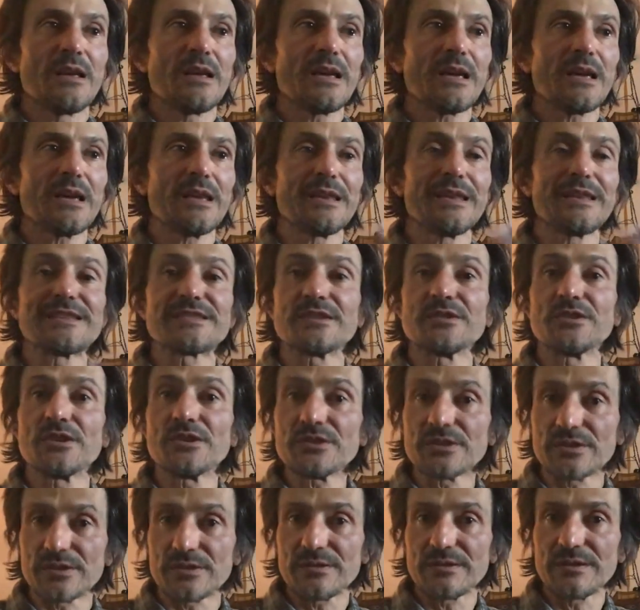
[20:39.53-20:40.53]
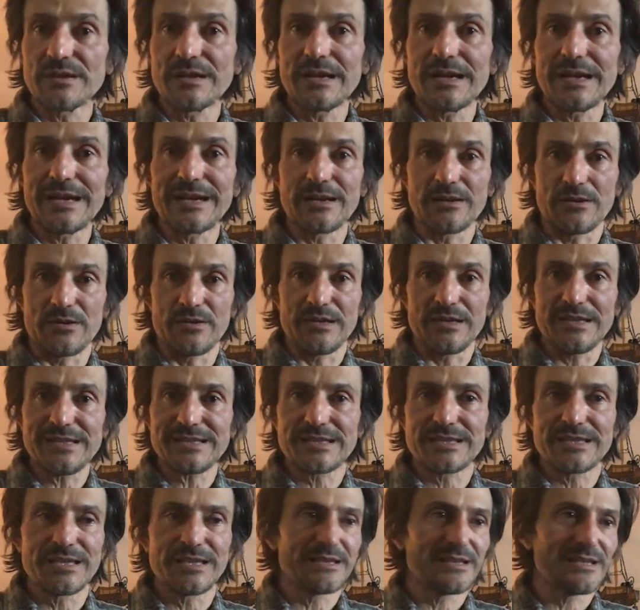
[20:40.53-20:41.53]
And it's an honor. And
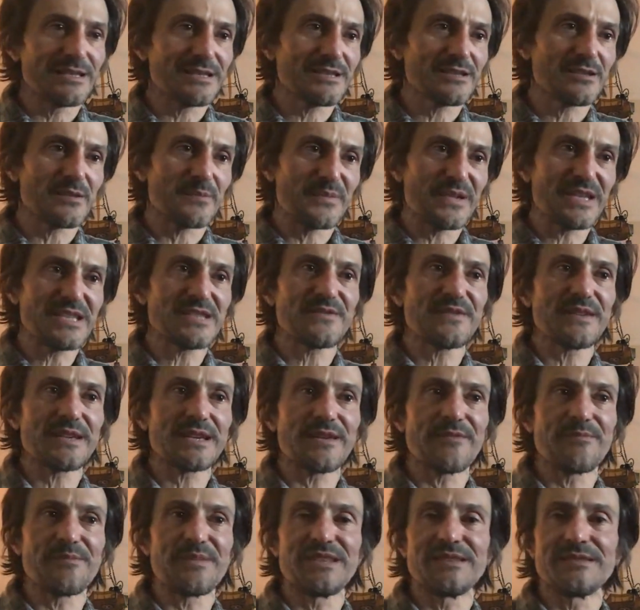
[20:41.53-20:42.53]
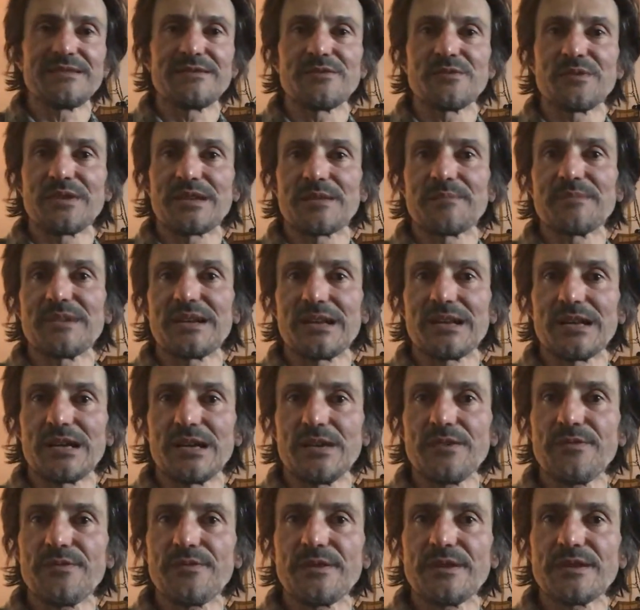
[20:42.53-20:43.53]
honestly, this is the best thing I've been doing in my
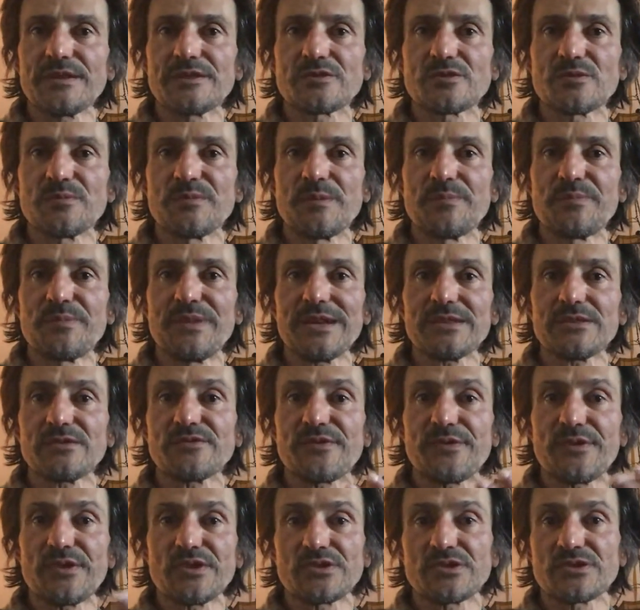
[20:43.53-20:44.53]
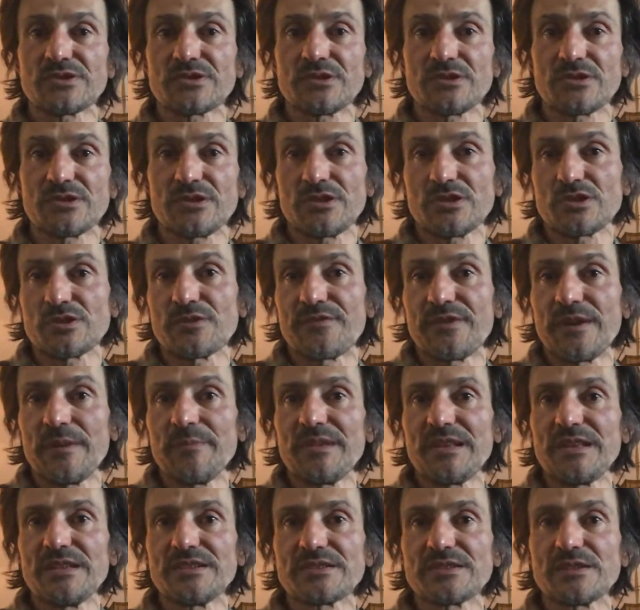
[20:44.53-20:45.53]
life. It's to be part of such a
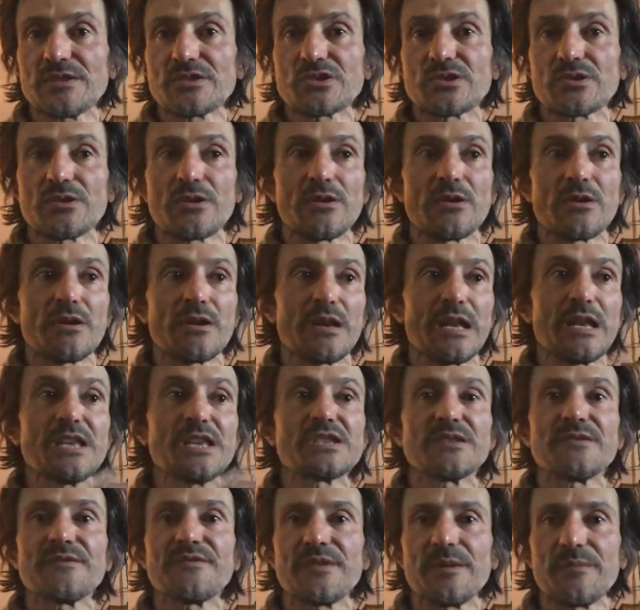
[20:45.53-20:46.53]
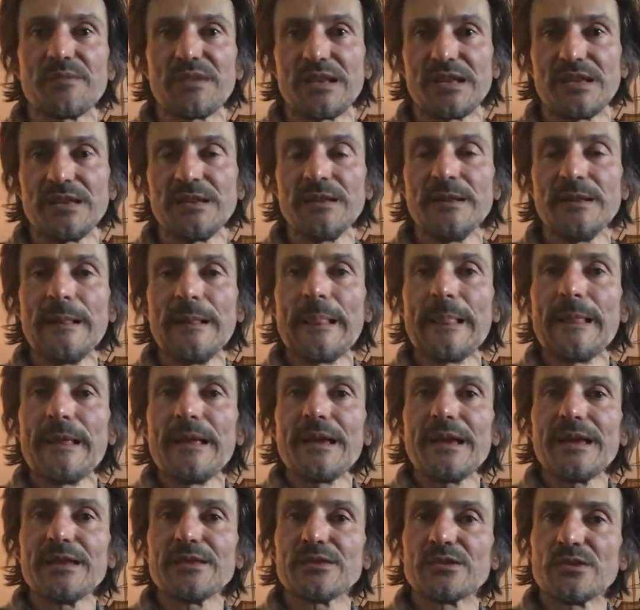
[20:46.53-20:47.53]
family, such a legend family.
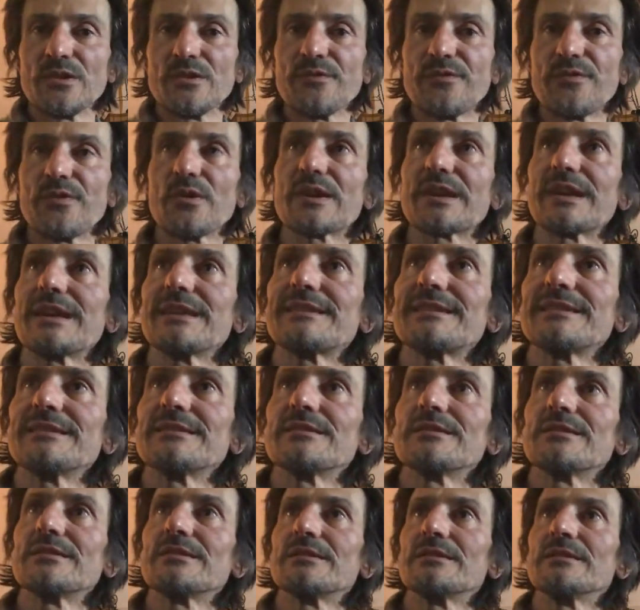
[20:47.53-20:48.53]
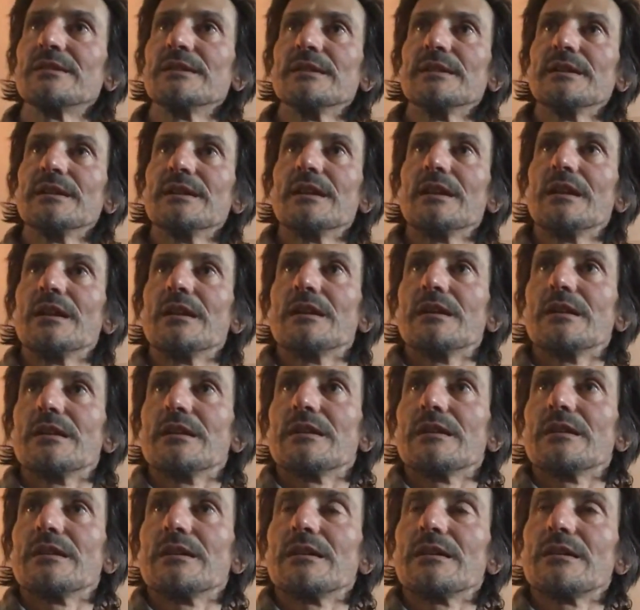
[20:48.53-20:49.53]
And don't forget, in
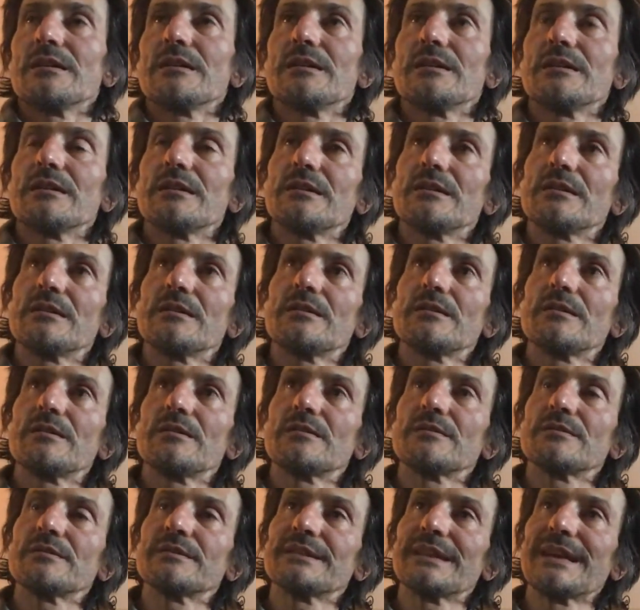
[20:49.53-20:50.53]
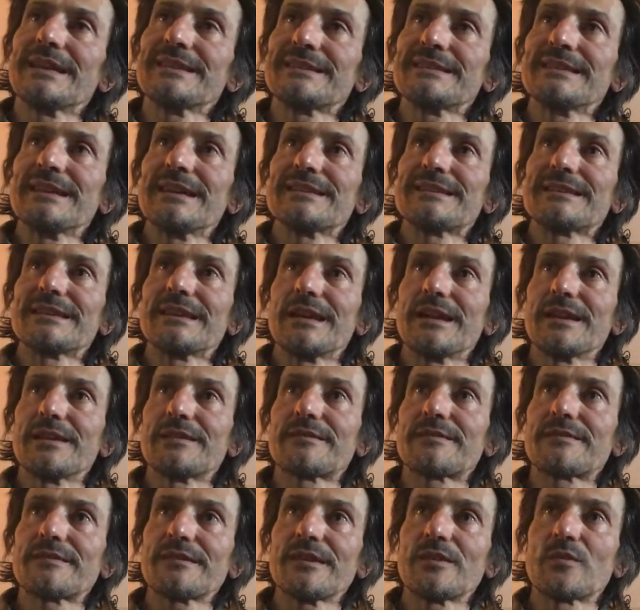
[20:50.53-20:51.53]

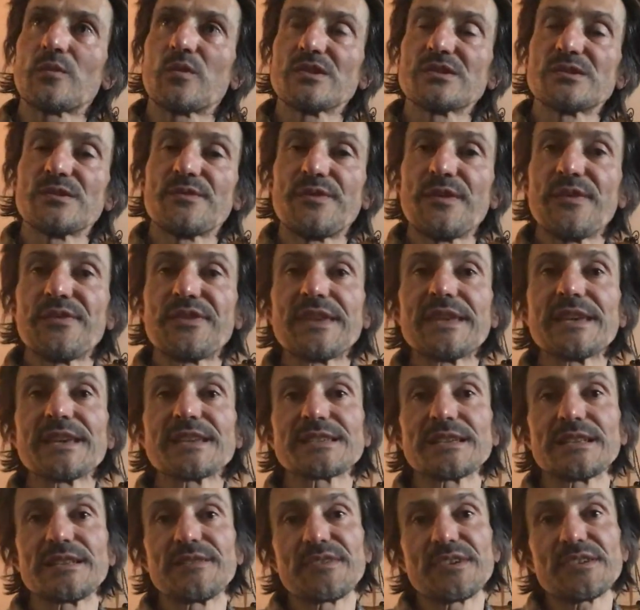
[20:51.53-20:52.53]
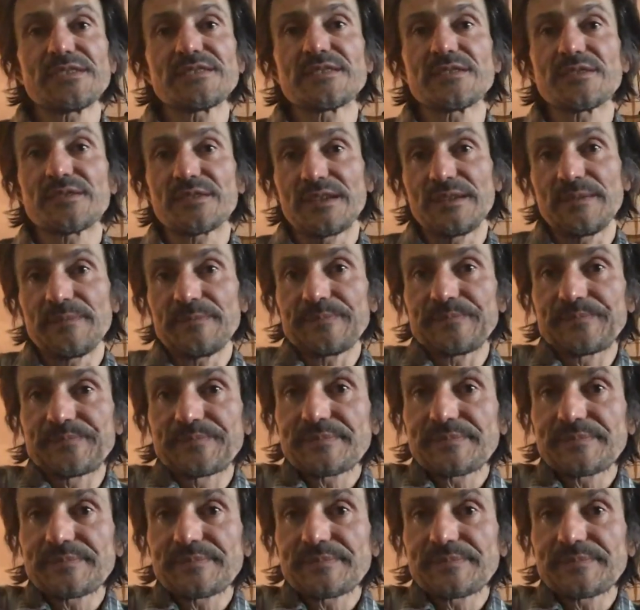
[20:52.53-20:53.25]
1998, it was the 50 years anniversary.